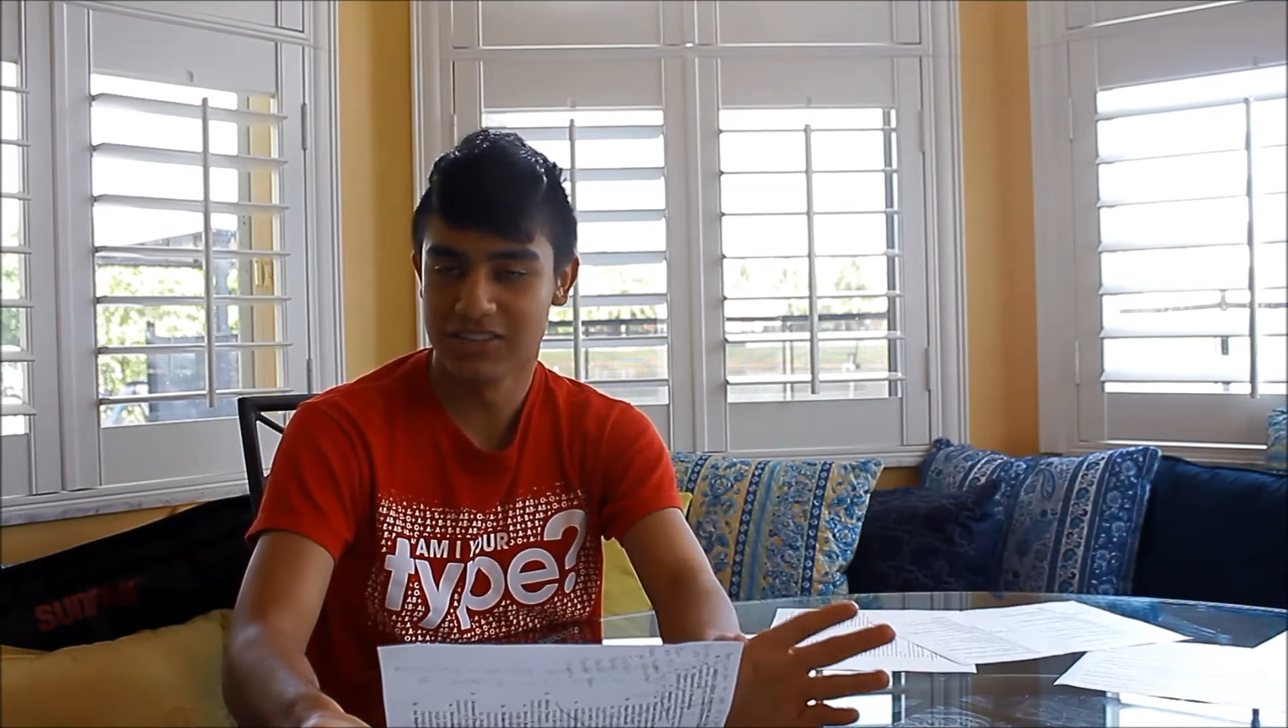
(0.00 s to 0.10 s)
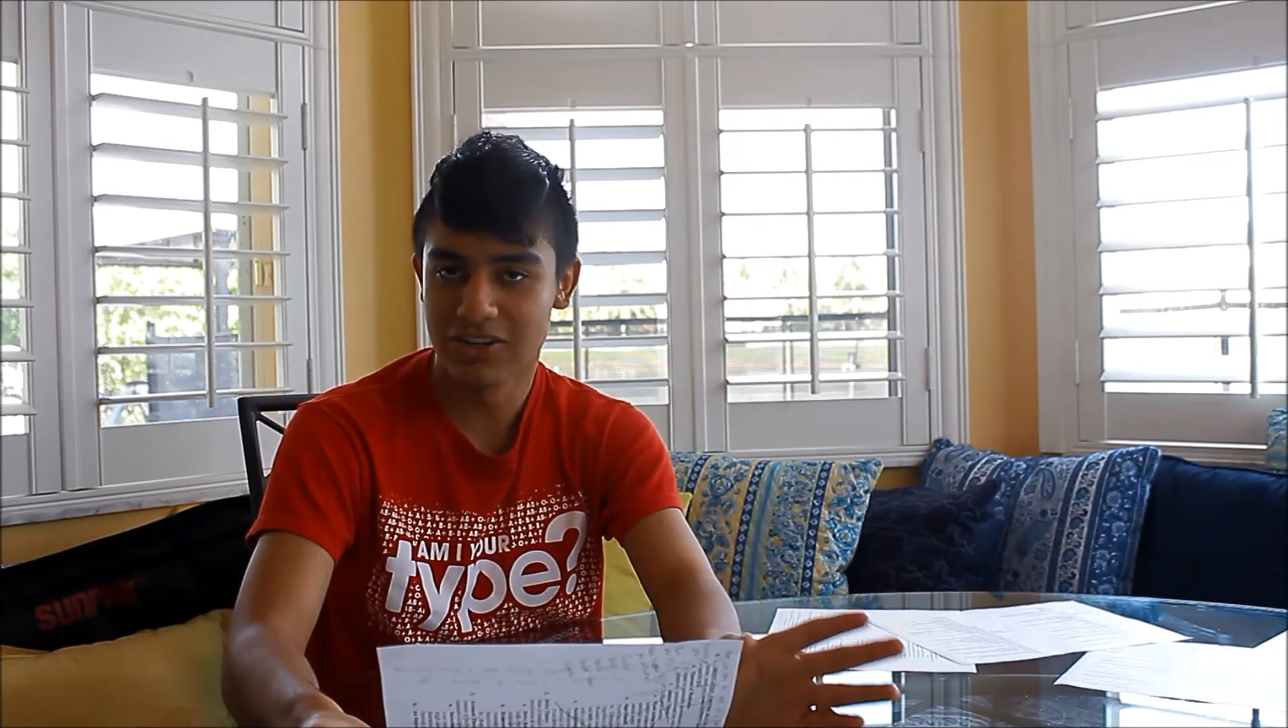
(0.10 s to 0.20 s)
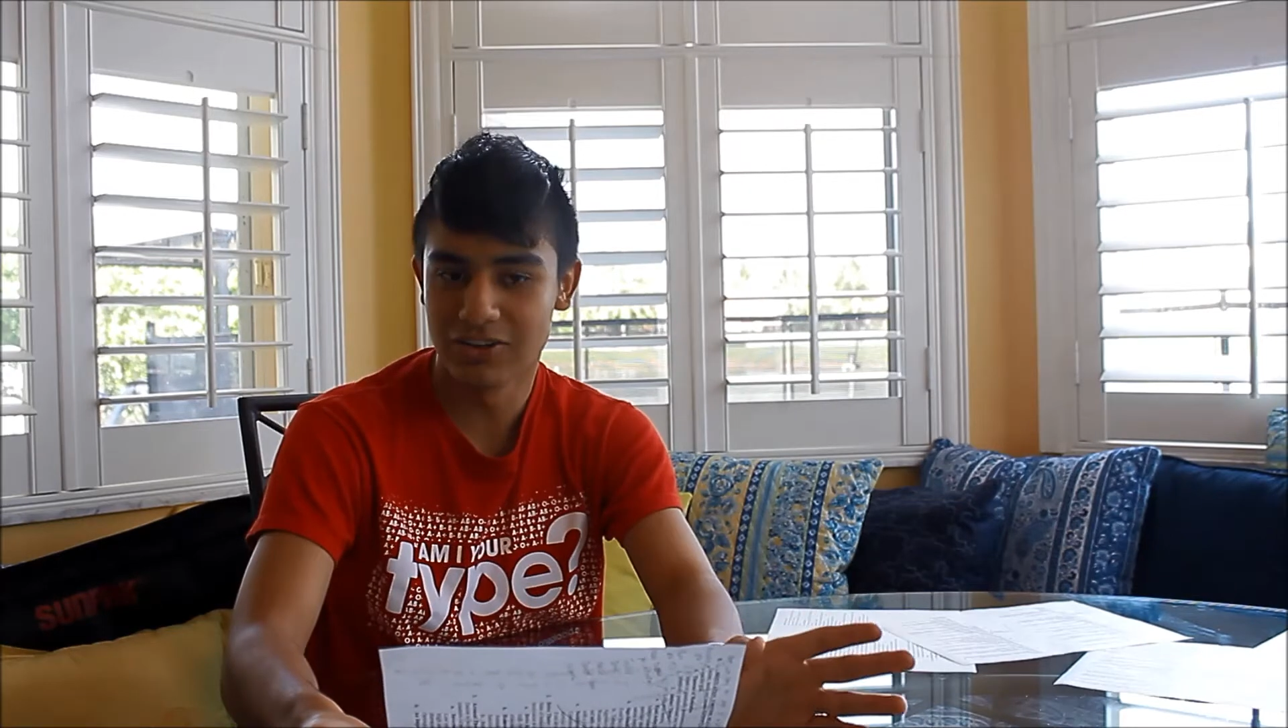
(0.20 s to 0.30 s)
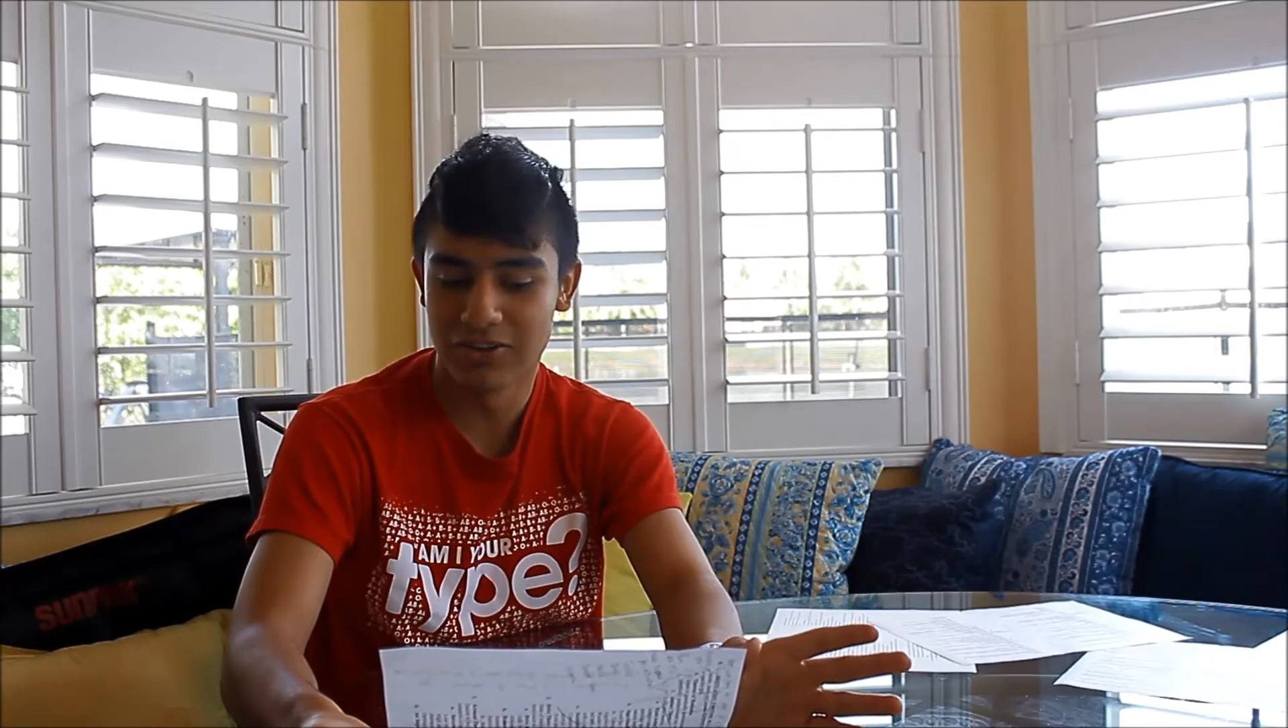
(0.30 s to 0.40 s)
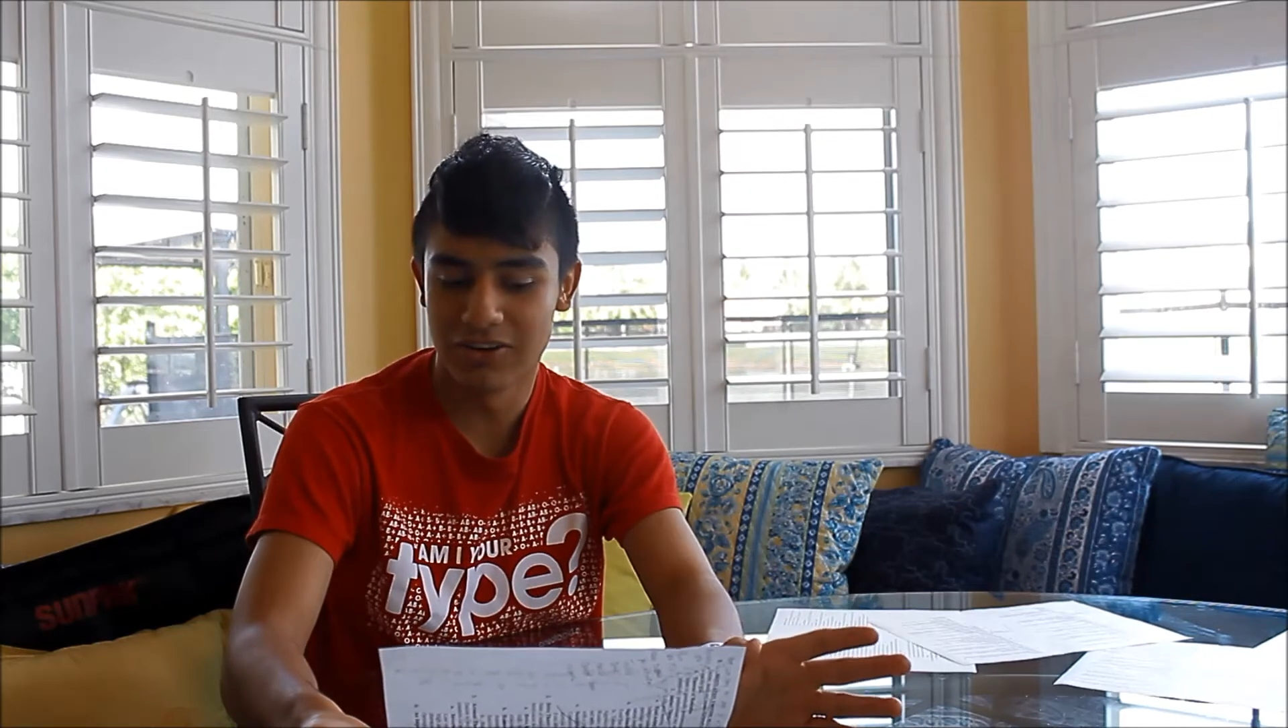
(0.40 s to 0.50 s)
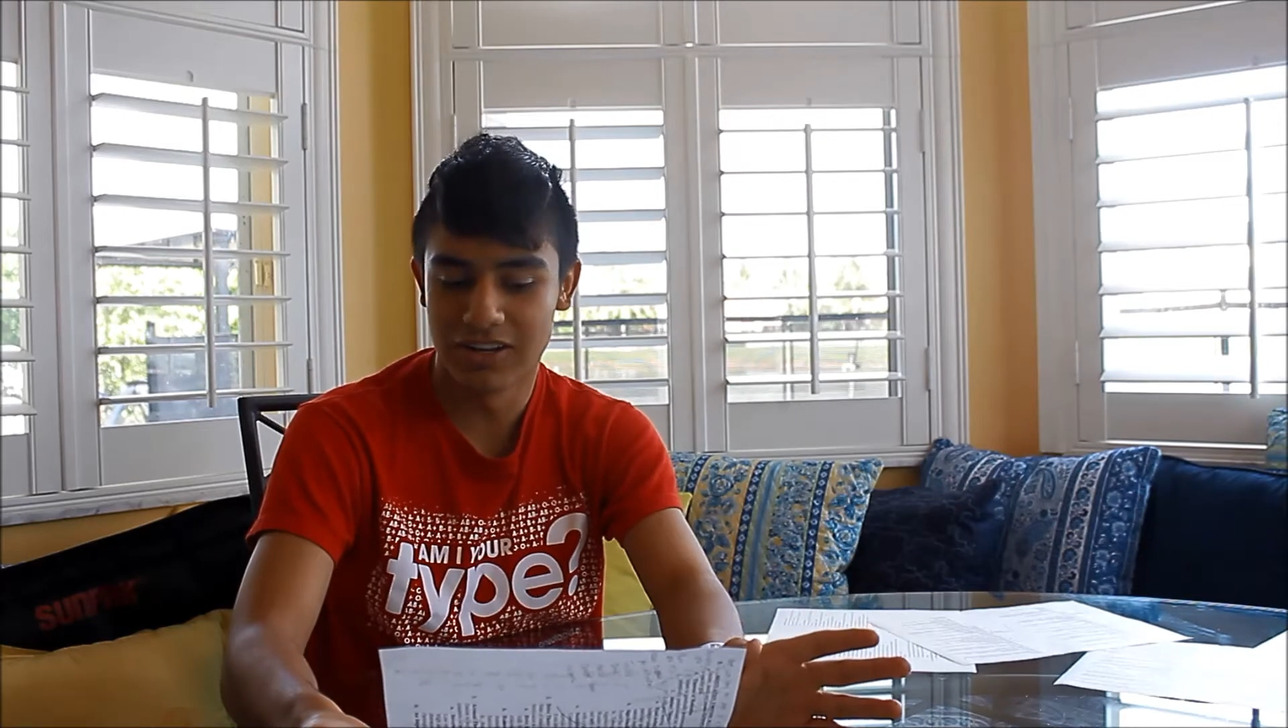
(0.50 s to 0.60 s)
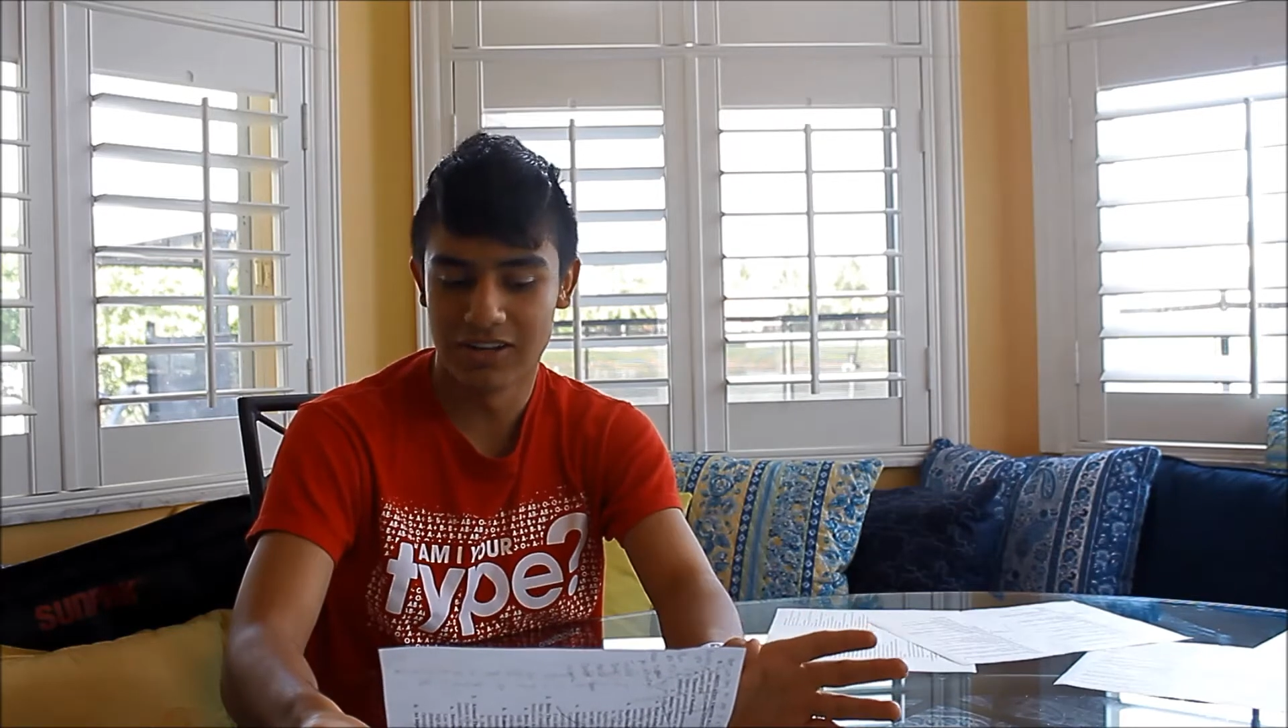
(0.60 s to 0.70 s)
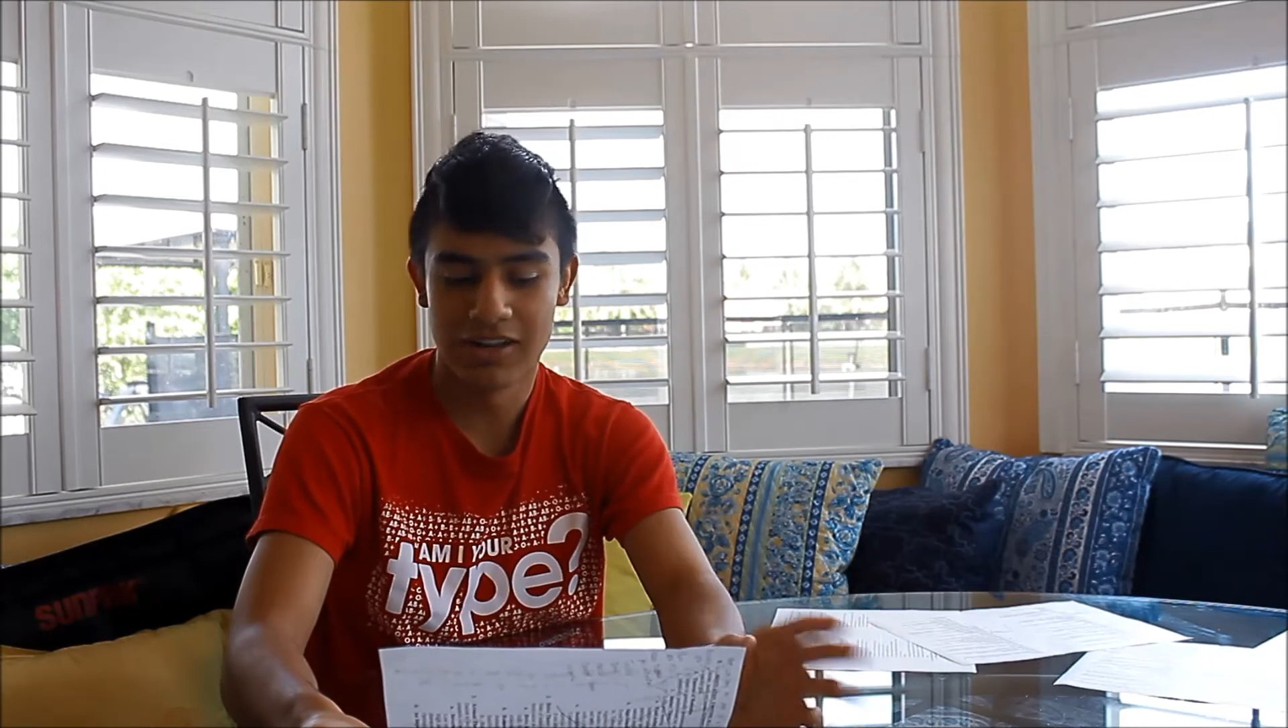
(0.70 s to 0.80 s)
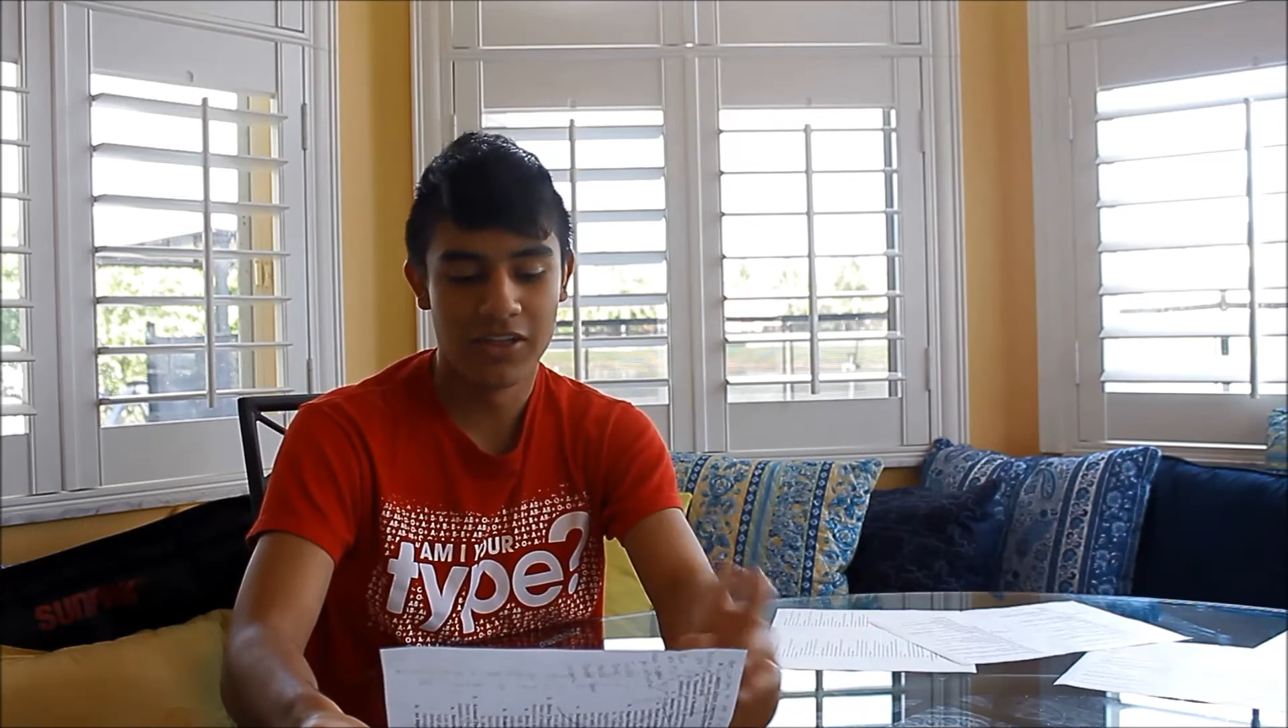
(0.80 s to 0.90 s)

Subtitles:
little learning.